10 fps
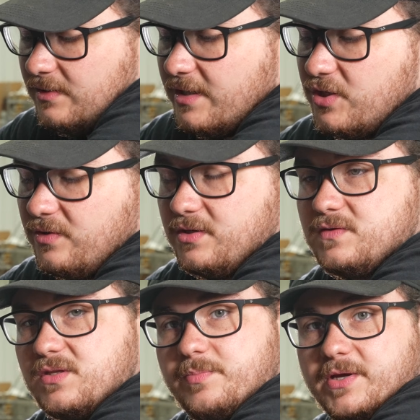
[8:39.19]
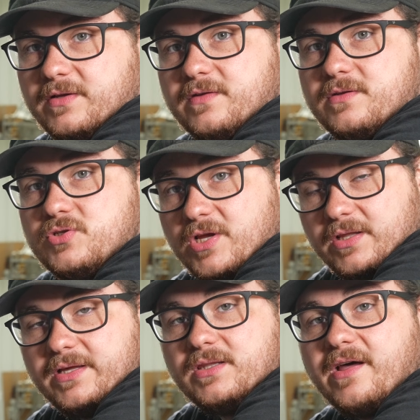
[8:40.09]
then you can use the pick to
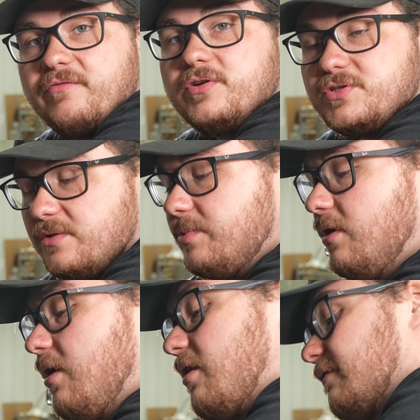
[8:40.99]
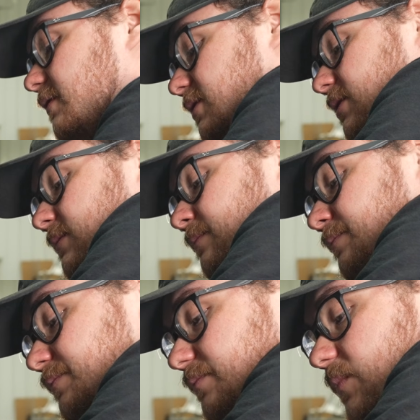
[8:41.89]
gently leverage the plug off.
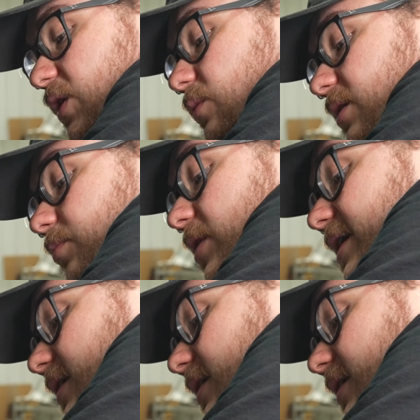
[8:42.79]
You don't want to break